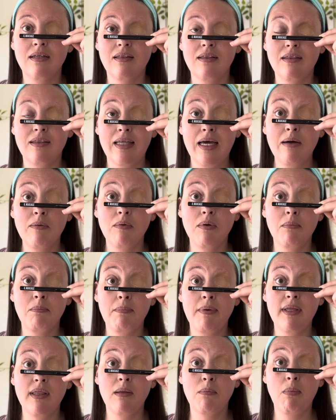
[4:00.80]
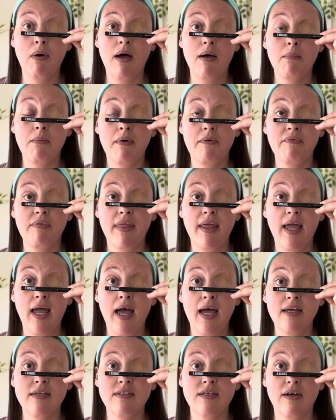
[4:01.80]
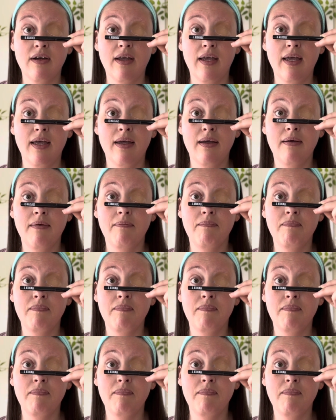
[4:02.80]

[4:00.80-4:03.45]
That would be the bottom of the eye socket.